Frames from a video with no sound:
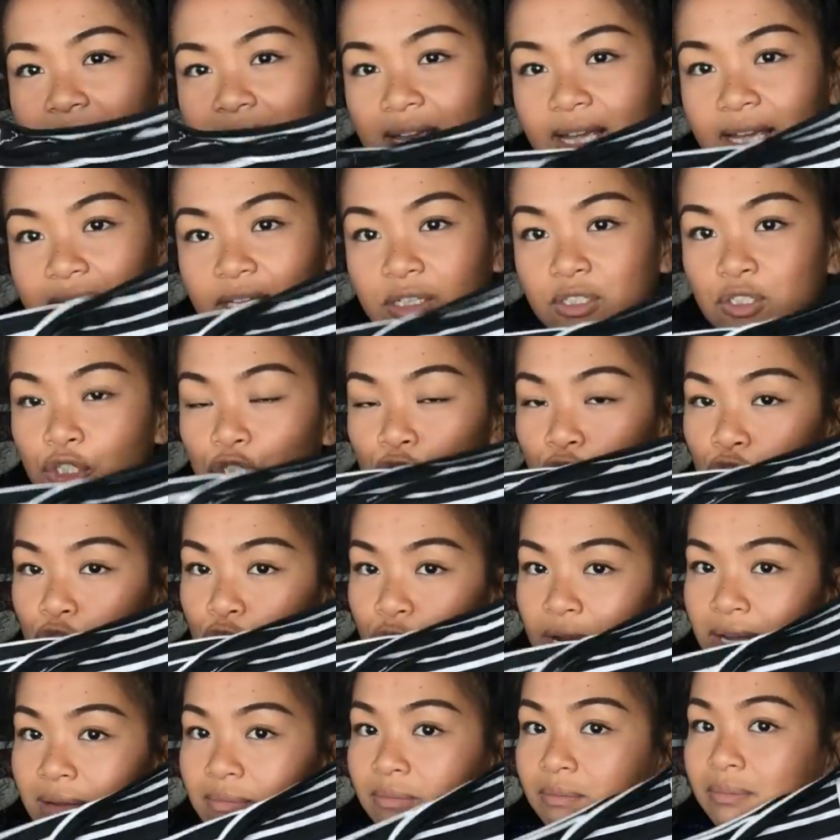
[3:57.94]
a
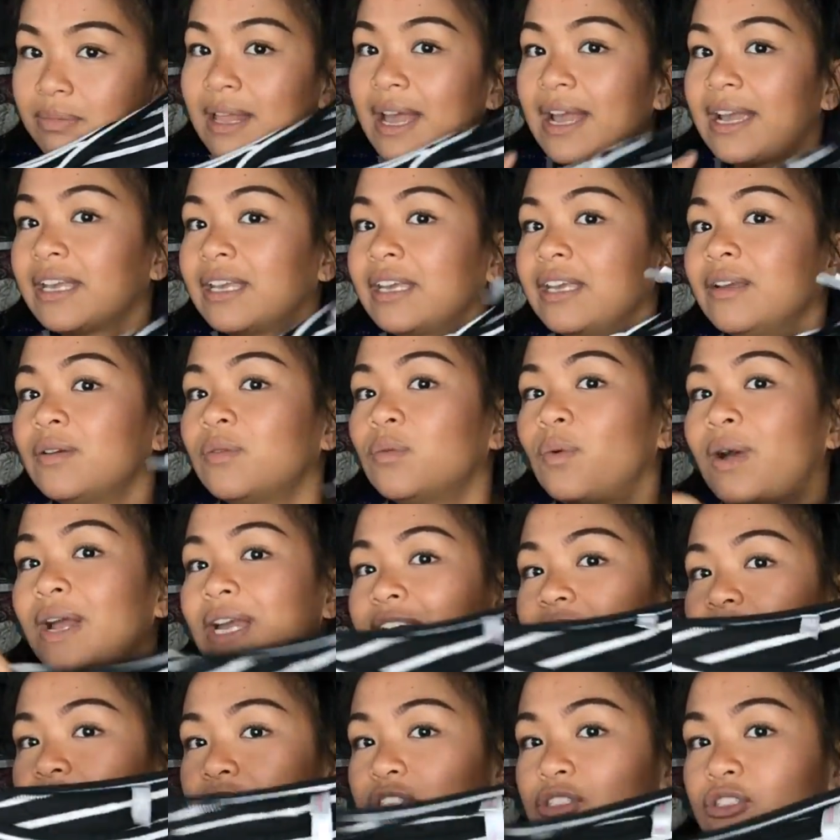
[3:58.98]
striped black and
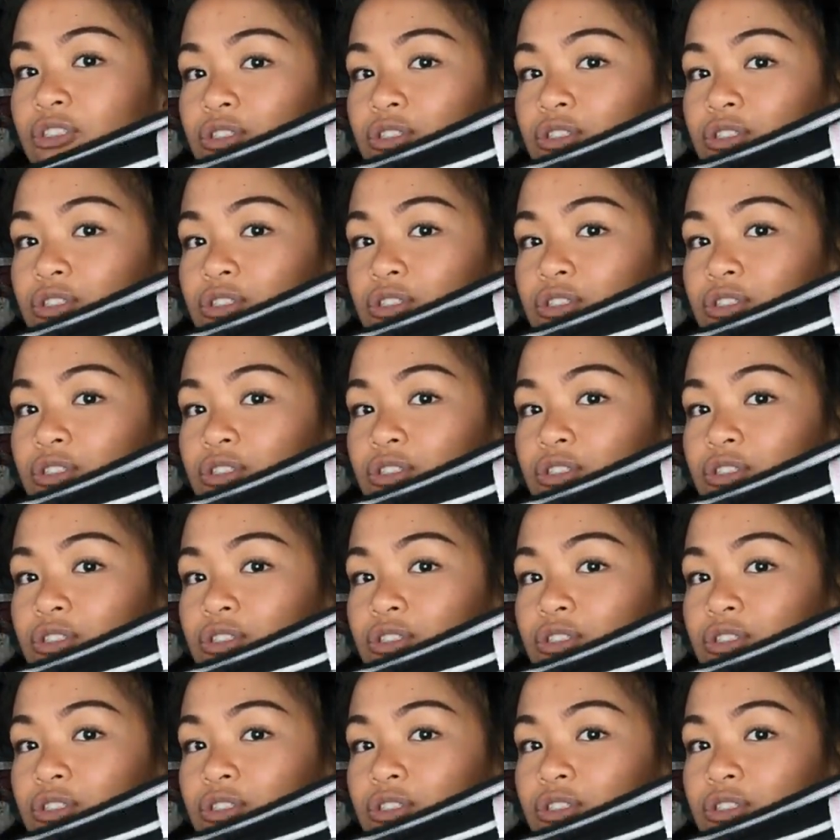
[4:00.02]
white